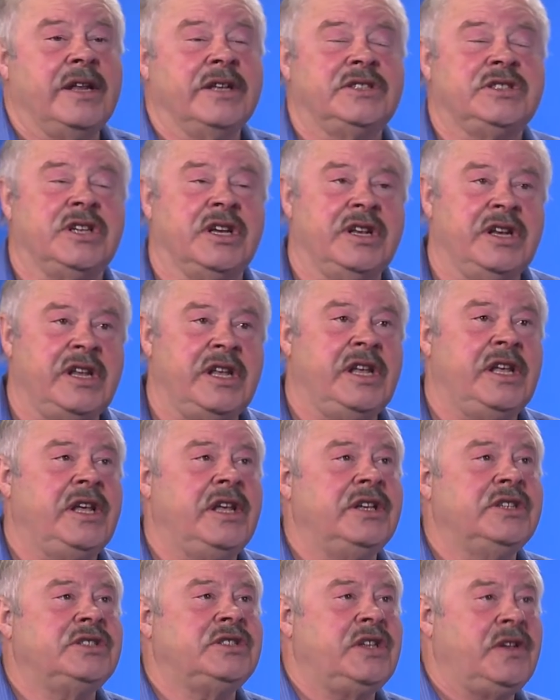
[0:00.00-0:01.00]
it's an
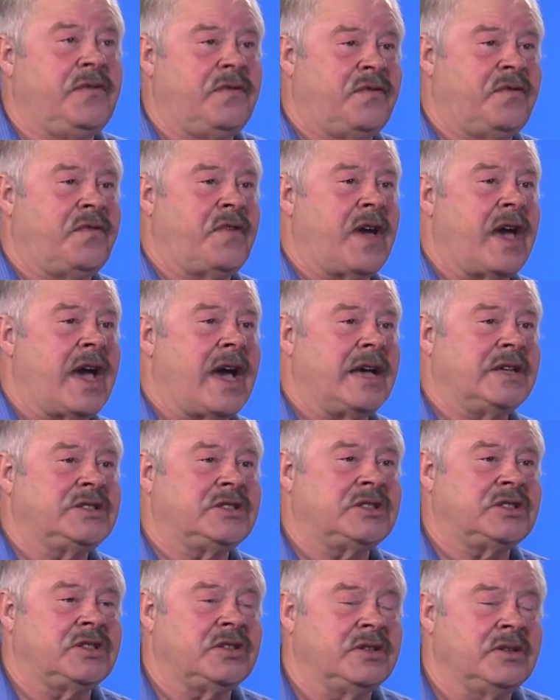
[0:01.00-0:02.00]
easy,
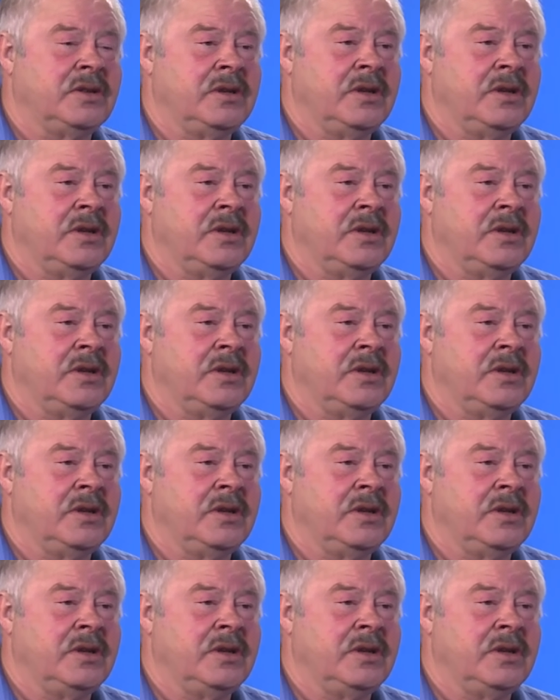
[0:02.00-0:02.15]
fast,